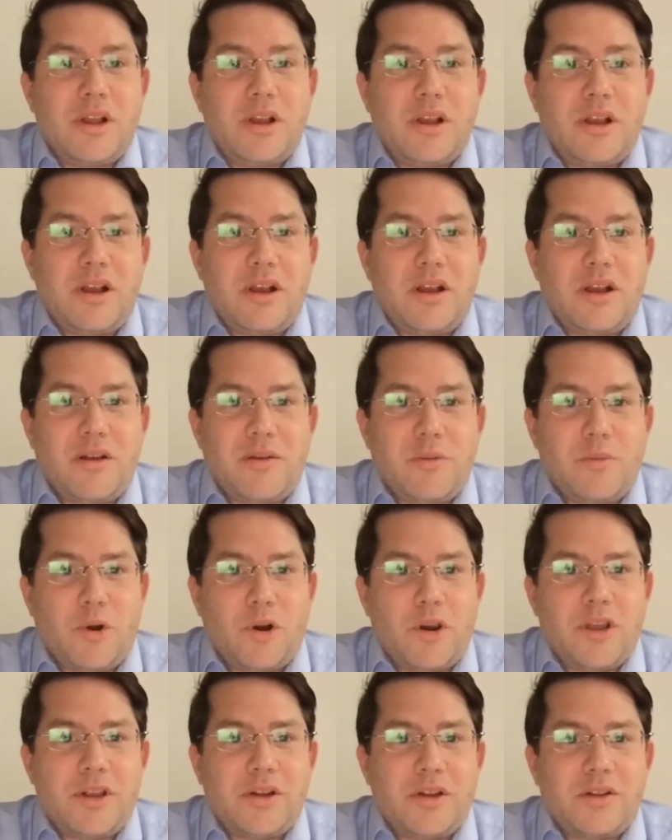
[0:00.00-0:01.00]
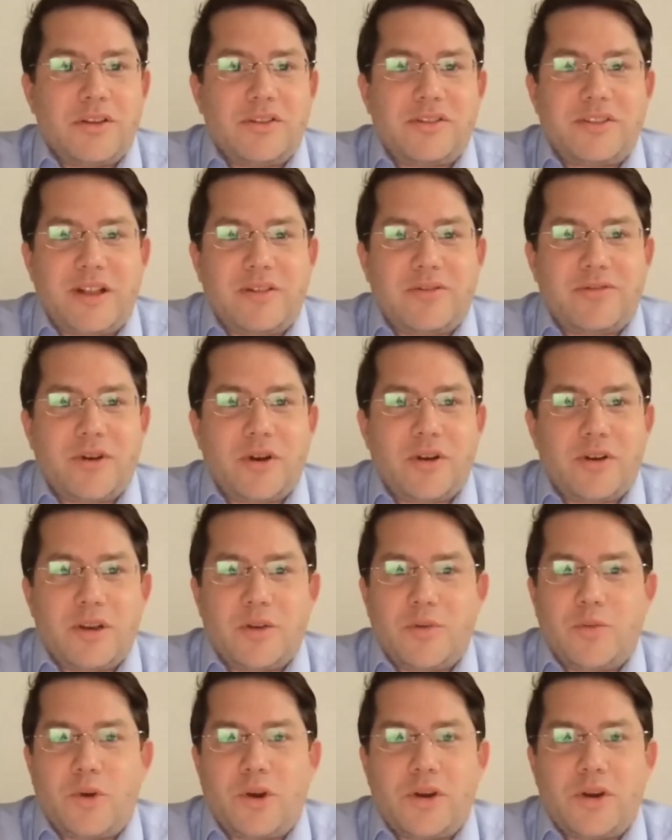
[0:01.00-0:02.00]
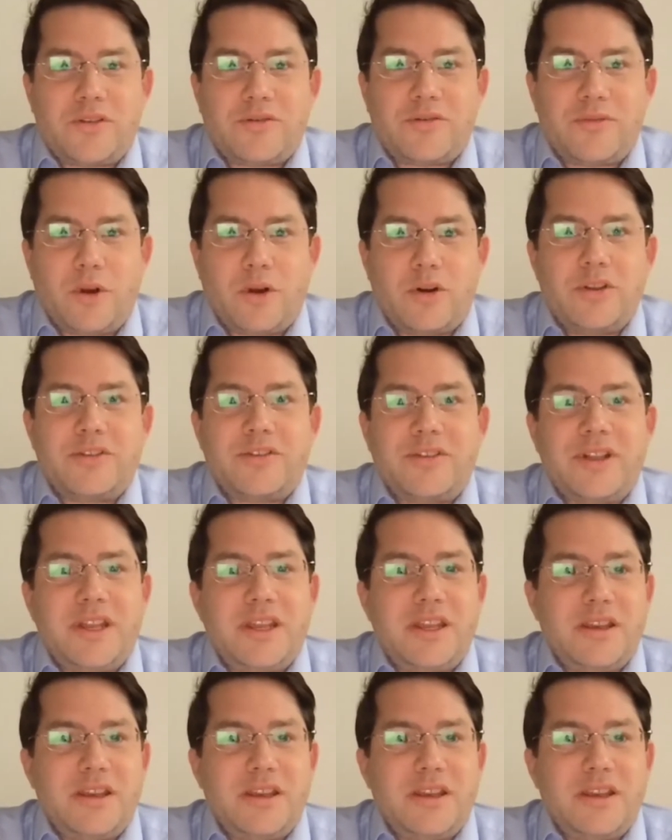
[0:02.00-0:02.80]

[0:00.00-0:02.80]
wallet on the cell phone, and it works flawlessly.